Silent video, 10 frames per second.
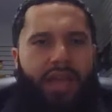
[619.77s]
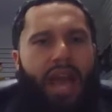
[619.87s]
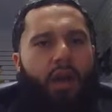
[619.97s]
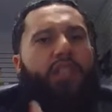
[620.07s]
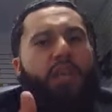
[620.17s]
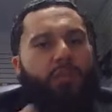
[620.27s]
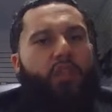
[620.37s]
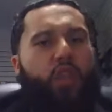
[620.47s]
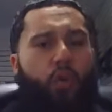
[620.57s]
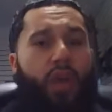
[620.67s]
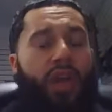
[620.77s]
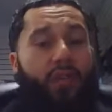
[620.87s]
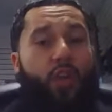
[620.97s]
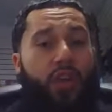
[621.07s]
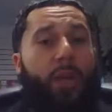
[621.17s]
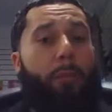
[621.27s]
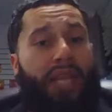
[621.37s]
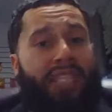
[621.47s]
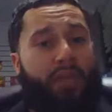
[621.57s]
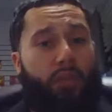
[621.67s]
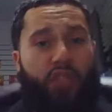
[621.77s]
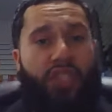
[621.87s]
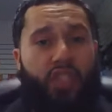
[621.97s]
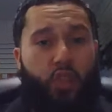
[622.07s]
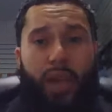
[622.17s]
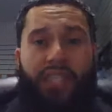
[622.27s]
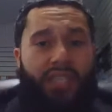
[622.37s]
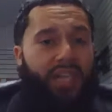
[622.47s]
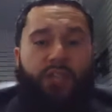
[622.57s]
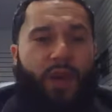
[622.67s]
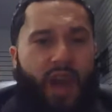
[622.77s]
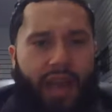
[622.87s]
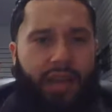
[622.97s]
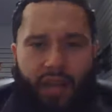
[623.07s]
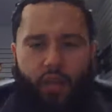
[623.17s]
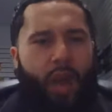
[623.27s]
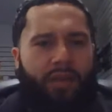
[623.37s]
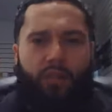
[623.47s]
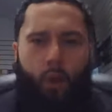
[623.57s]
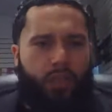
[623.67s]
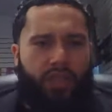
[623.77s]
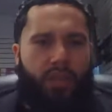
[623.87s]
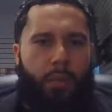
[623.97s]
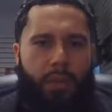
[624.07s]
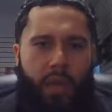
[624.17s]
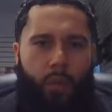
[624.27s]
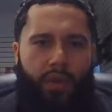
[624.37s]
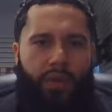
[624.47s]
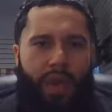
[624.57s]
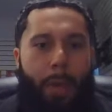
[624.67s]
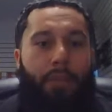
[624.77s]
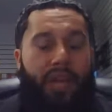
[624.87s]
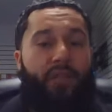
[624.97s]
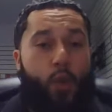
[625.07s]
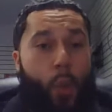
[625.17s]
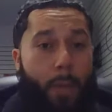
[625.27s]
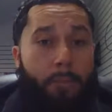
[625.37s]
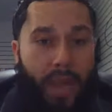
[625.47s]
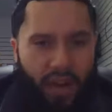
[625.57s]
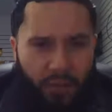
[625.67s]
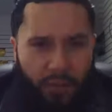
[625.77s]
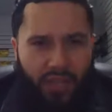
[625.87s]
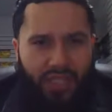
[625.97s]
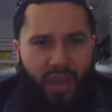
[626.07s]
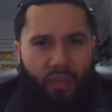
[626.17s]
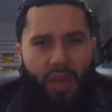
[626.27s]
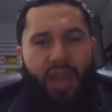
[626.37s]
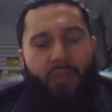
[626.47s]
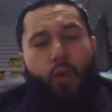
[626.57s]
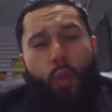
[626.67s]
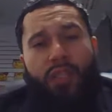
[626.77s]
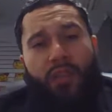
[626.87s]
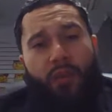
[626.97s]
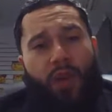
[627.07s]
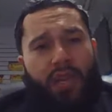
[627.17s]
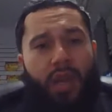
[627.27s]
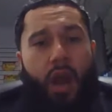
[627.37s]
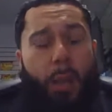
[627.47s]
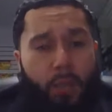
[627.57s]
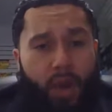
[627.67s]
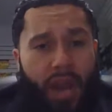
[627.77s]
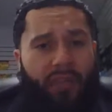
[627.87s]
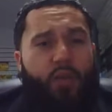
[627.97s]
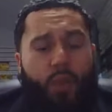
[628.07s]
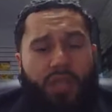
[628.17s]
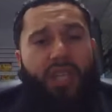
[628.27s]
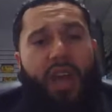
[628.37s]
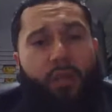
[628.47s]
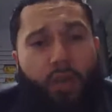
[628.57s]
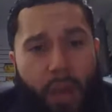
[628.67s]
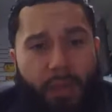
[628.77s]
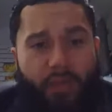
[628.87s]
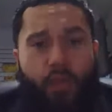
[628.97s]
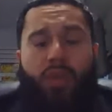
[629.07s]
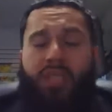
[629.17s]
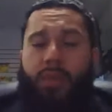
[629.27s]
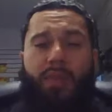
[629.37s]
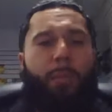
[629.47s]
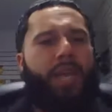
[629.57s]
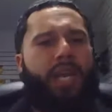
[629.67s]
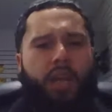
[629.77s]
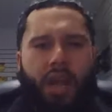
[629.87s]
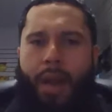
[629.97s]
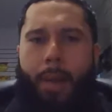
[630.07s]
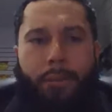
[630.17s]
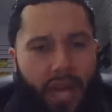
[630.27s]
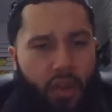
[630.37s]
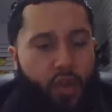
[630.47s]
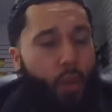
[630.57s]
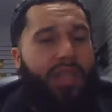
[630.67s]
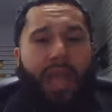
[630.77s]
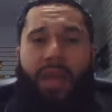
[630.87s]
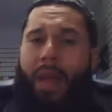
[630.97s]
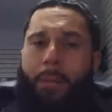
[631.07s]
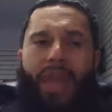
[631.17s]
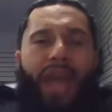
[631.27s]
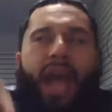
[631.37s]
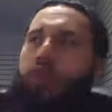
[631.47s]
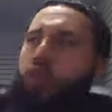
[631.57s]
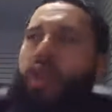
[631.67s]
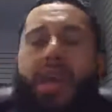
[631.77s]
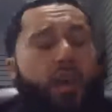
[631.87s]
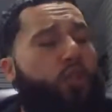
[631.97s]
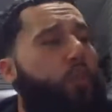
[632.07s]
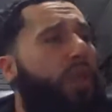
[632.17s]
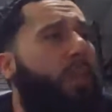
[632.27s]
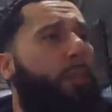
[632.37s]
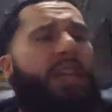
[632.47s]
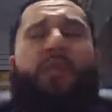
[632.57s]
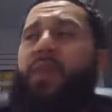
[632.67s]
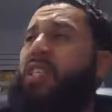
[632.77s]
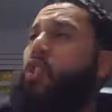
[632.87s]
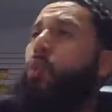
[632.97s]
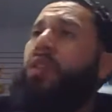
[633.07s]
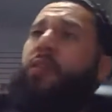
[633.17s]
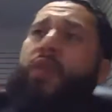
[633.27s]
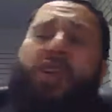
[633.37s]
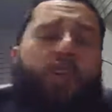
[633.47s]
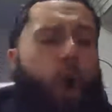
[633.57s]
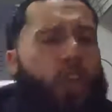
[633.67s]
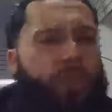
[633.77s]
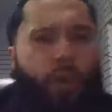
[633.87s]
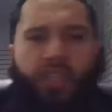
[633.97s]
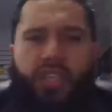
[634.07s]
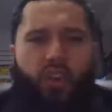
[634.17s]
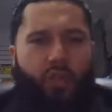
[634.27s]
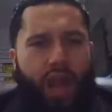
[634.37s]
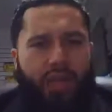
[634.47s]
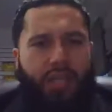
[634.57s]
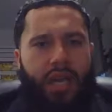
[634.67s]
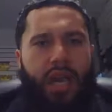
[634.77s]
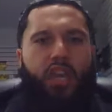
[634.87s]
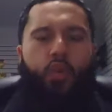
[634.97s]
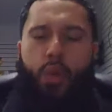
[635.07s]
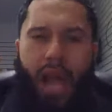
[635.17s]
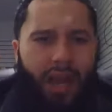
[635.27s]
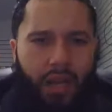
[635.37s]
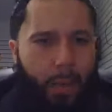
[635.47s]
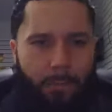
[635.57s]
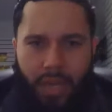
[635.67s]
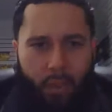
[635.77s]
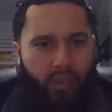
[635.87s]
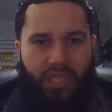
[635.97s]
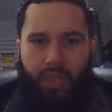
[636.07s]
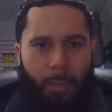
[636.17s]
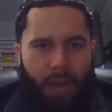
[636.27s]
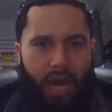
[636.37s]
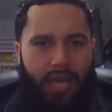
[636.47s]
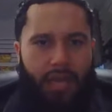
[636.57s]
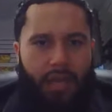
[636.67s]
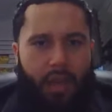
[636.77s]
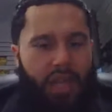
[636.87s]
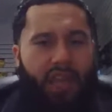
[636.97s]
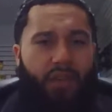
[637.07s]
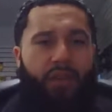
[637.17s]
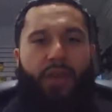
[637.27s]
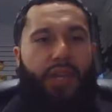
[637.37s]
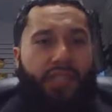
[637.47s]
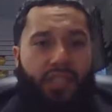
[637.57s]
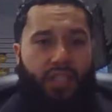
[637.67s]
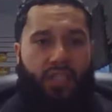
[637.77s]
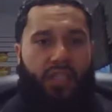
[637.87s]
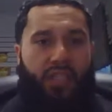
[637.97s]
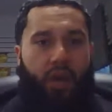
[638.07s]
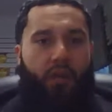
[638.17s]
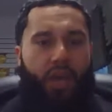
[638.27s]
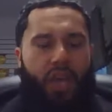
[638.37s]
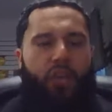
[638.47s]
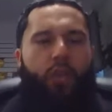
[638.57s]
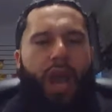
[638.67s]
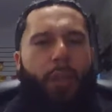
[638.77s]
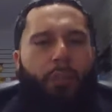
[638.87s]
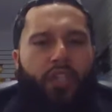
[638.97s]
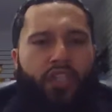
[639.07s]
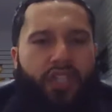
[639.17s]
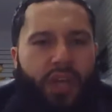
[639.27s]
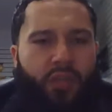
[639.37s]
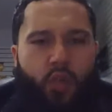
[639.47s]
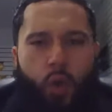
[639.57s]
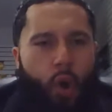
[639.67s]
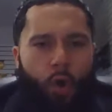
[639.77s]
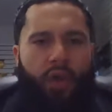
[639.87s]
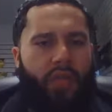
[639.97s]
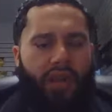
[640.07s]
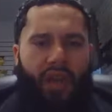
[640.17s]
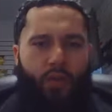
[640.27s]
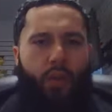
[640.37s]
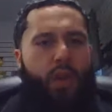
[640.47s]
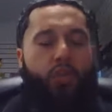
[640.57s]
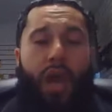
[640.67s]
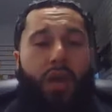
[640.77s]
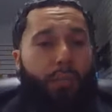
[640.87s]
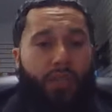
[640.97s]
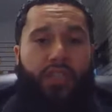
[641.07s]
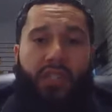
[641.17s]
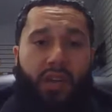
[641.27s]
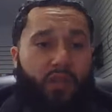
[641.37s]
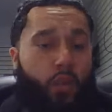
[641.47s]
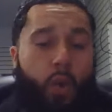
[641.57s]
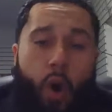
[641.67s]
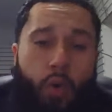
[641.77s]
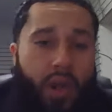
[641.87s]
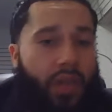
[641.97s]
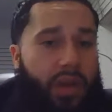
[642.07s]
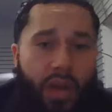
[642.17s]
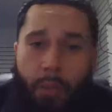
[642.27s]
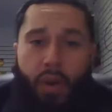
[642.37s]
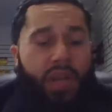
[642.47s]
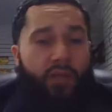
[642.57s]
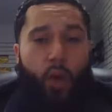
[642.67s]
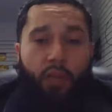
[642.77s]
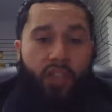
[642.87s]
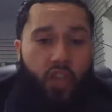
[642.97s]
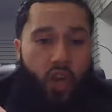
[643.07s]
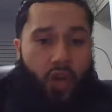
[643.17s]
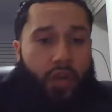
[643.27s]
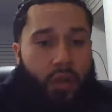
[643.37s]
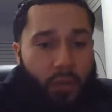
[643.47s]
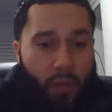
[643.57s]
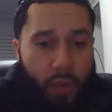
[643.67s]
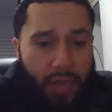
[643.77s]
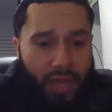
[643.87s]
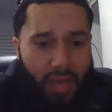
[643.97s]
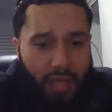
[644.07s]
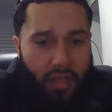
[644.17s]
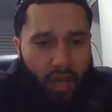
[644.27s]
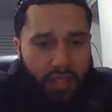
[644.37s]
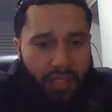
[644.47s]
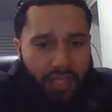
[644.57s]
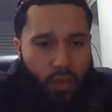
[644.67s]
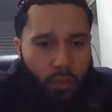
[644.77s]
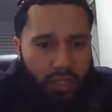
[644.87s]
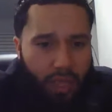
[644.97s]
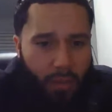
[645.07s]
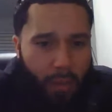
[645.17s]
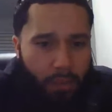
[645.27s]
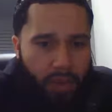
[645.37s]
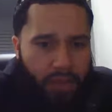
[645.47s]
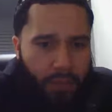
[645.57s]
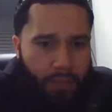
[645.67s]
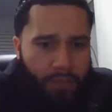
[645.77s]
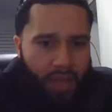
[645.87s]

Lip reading: Now, it's up to you. If you're complacent with your situation, that's fine. You have no one to compete with. But if you want better for yourself, if you want to fucking upgrade, if you want to level up, if you want something bigger, a better, you want that house on the hills, you want the picket fence, you want the fucking cars parked in the garage, you gotta compete with somebody, even if it is just yourself. You gotta push yourself to a whole nother level. You gotta push yourself to a whole nother brink of no return. You feel me? Don Caesar, what's up, my brother?